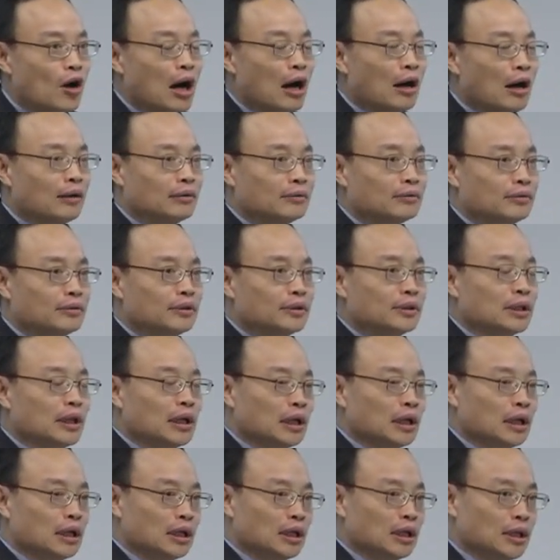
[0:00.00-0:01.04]
on
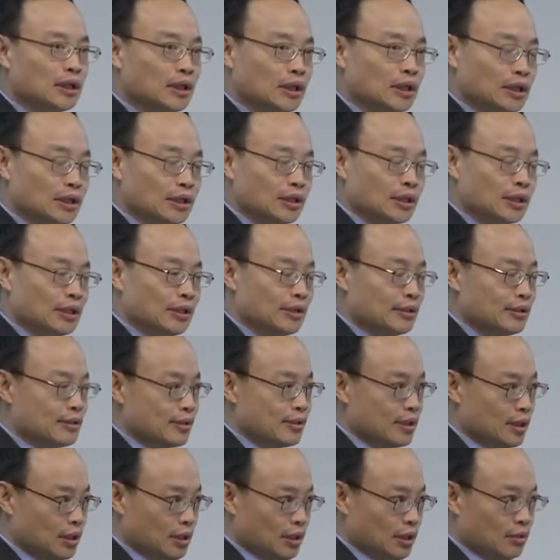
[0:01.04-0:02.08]
the, the,
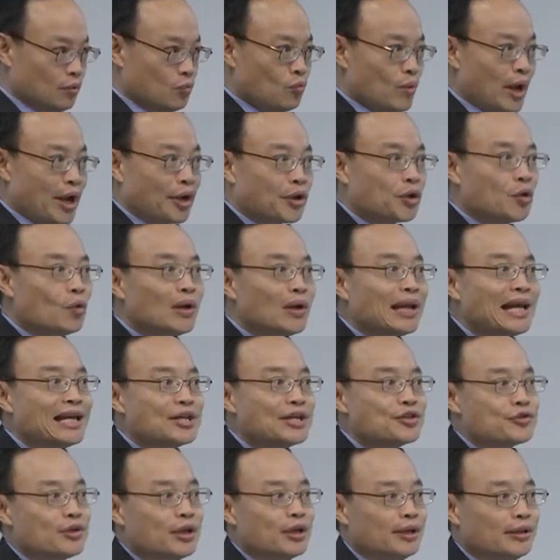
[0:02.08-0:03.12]
the
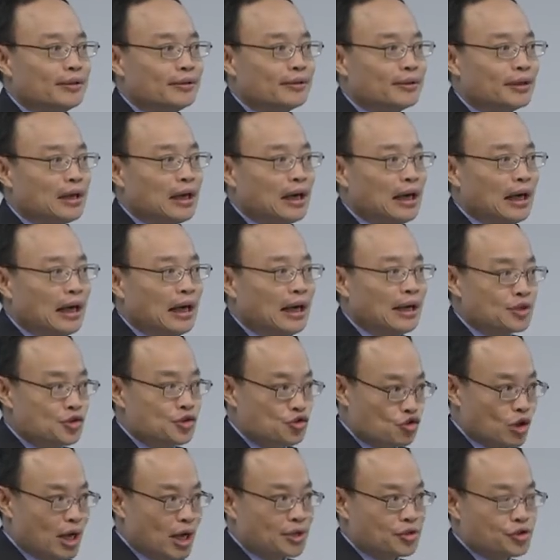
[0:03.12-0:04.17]
regulation uh,
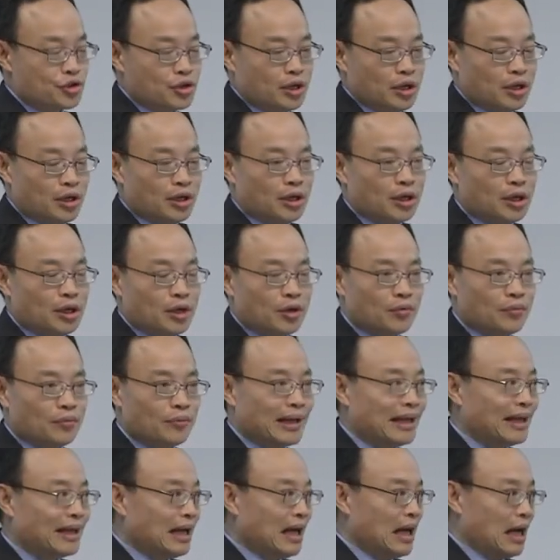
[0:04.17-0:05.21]
structure
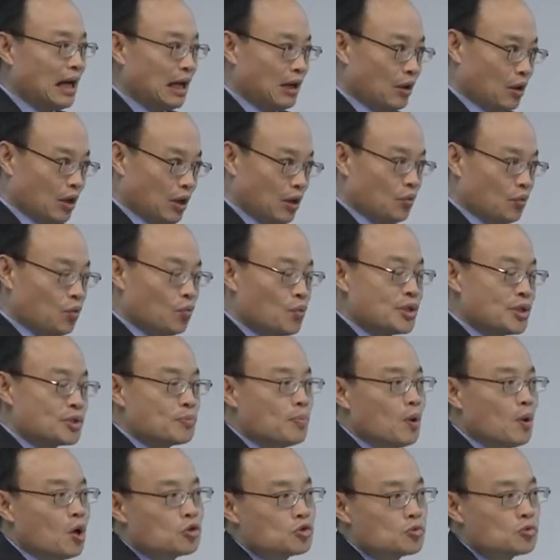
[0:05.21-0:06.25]
re, uh,
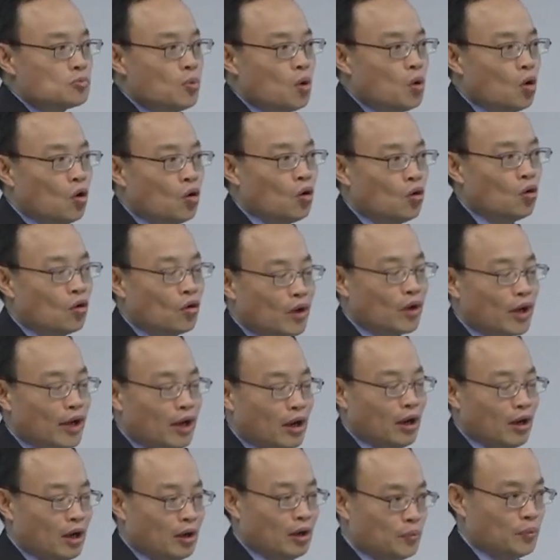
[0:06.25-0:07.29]
responsible
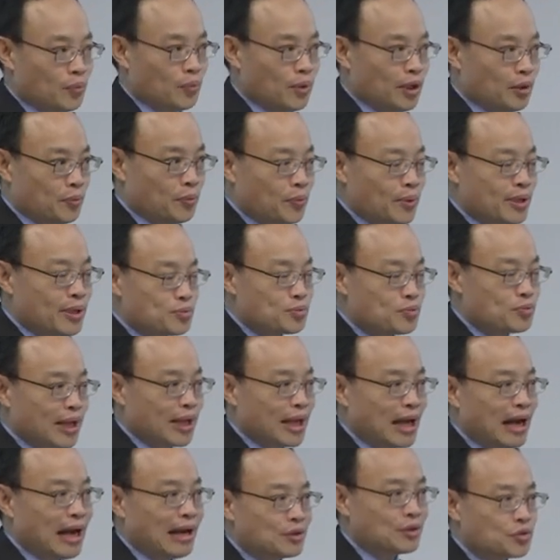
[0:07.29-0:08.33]
uh, uh, with
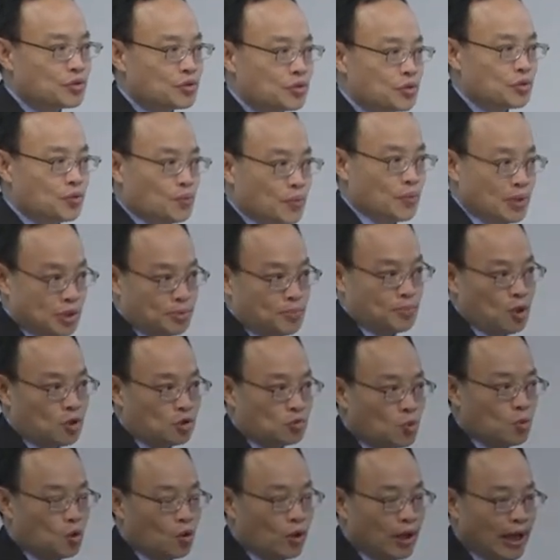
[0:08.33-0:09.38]
regard to
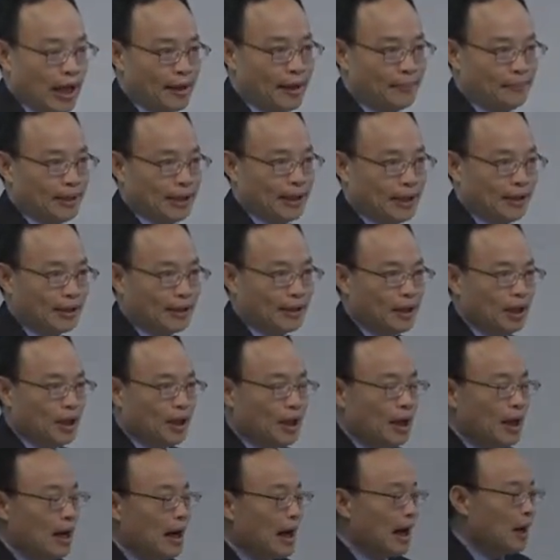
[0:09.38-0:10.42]
responsible gambling.
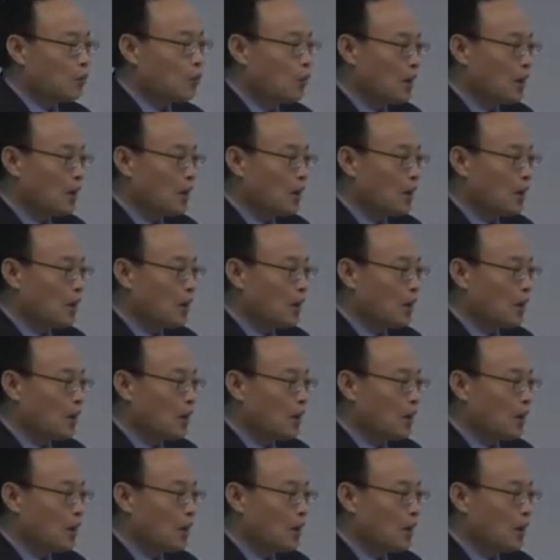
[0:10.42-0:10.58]
I